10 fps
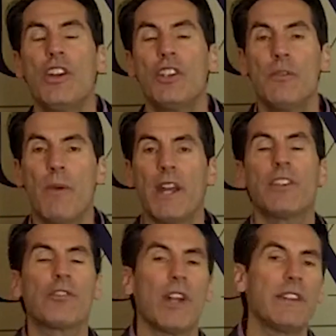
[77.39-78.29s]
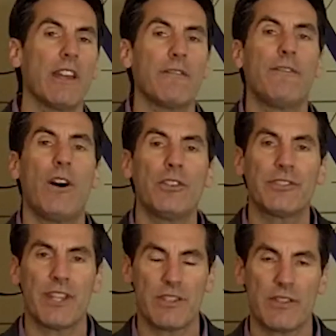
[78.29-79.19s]
you might create that false
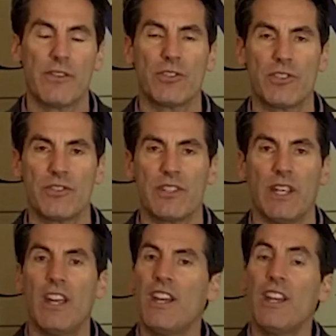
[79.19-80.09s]
sense of urgency.